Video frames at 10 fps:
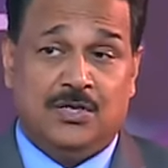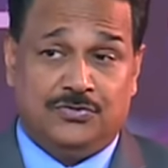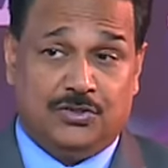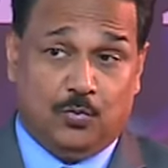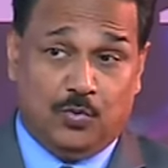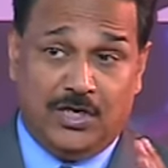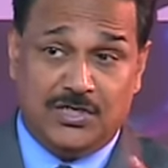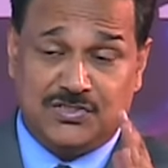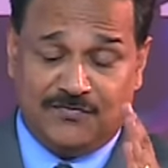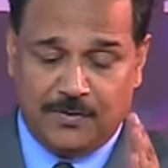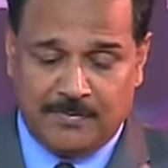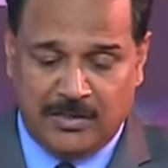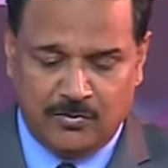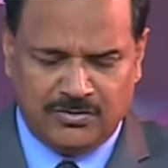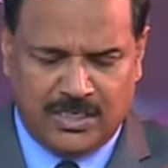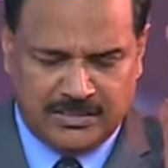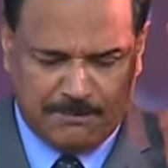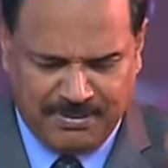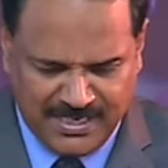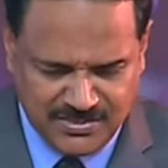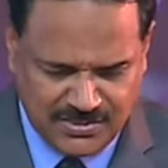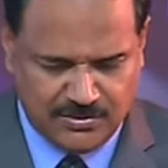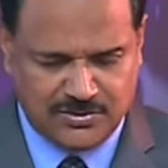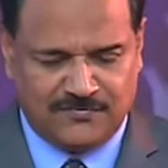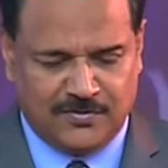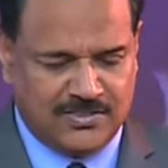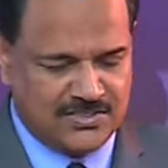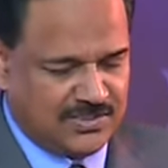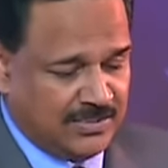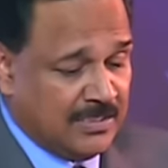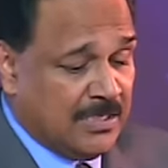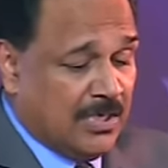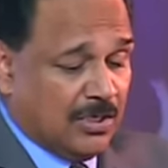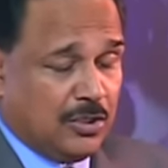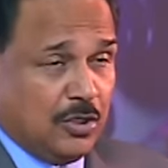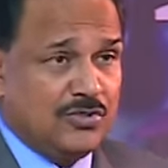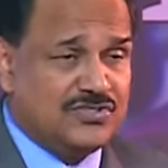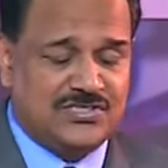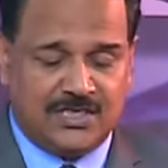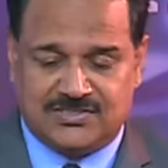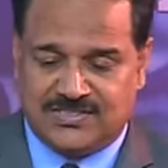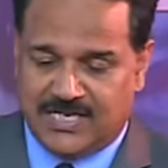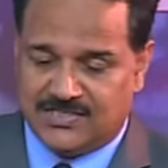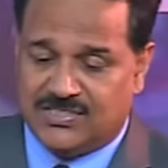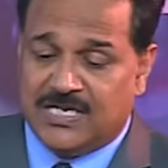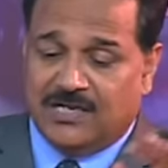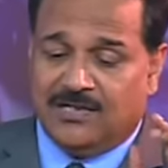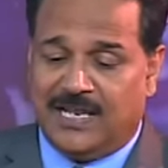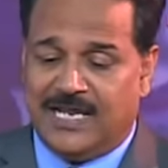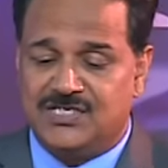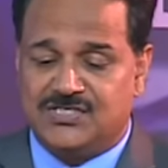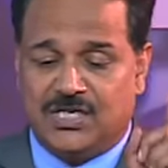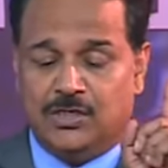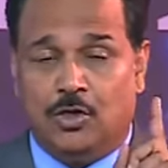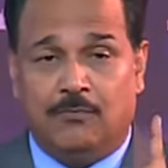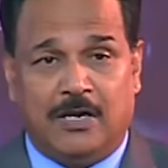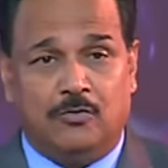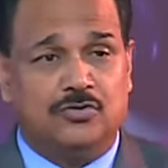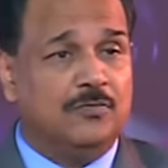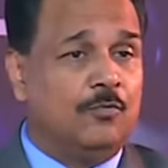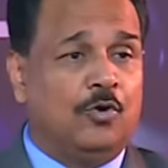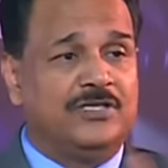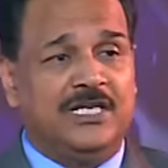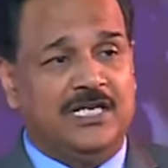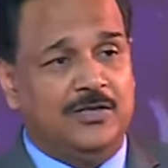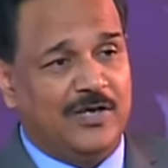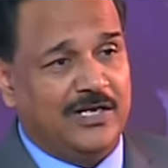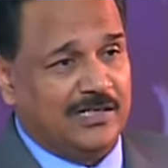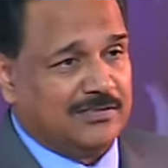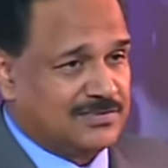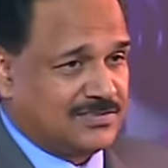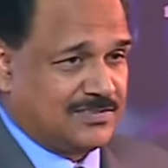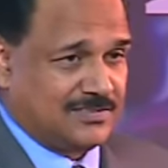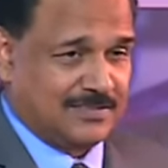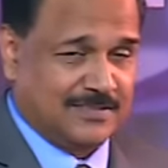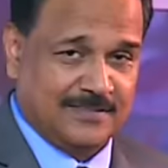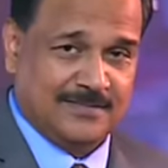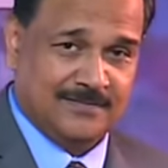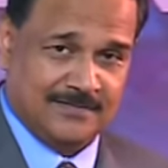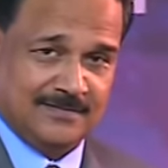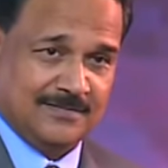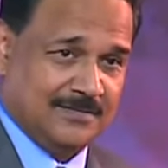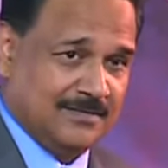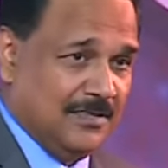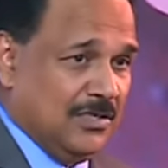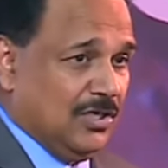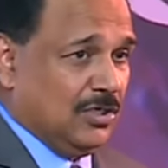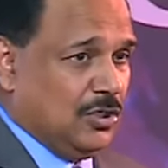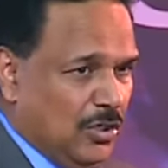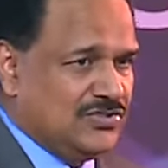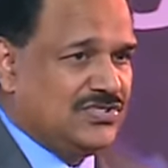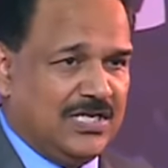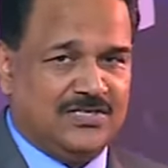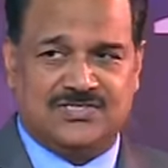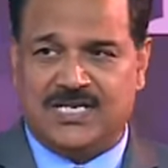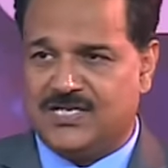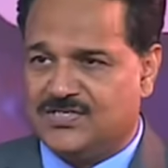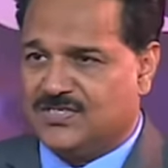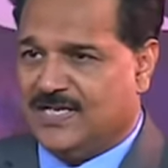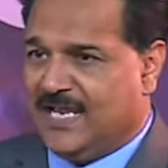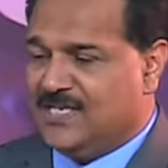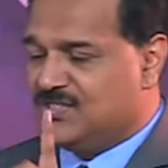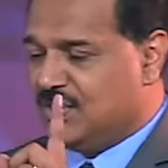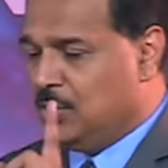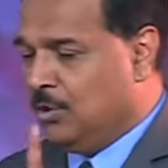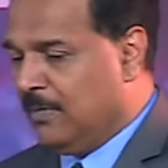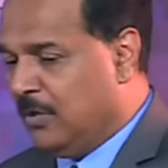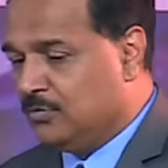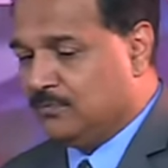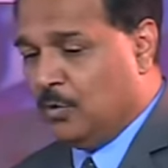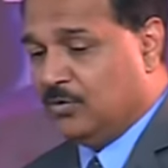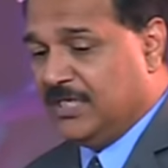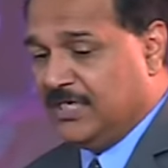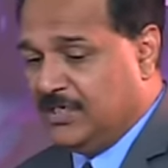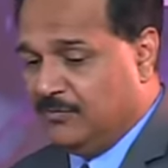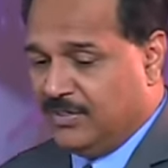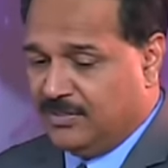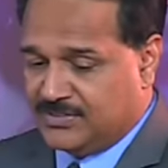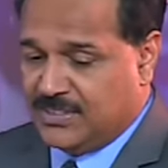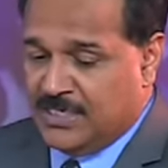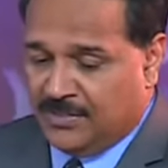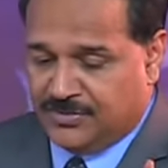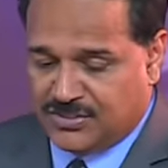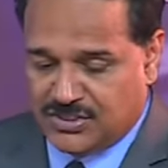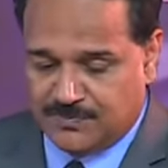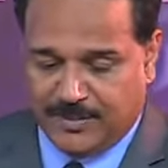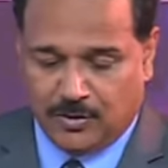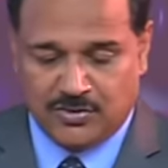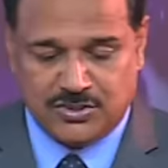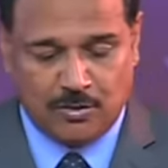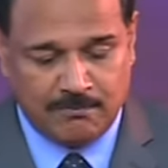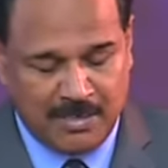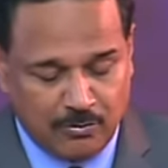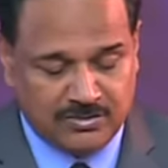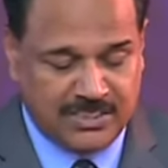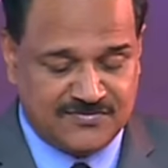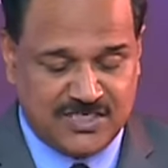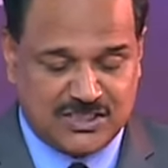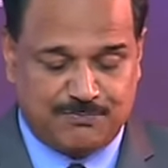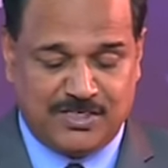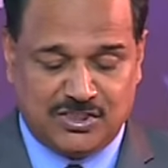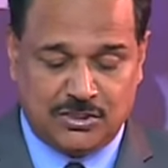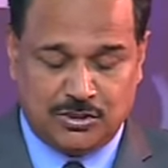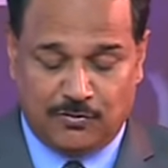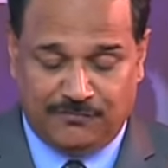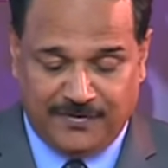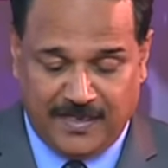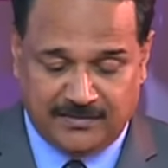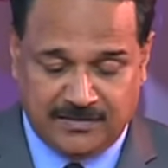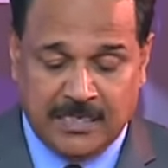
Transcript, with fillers: The words of your mouth are the pace setters of your destiny. Good success lies in your mouth more than anywhere else. Good success lies in your mouth more than anywhere else. This is because your mouth gives expression to your faith,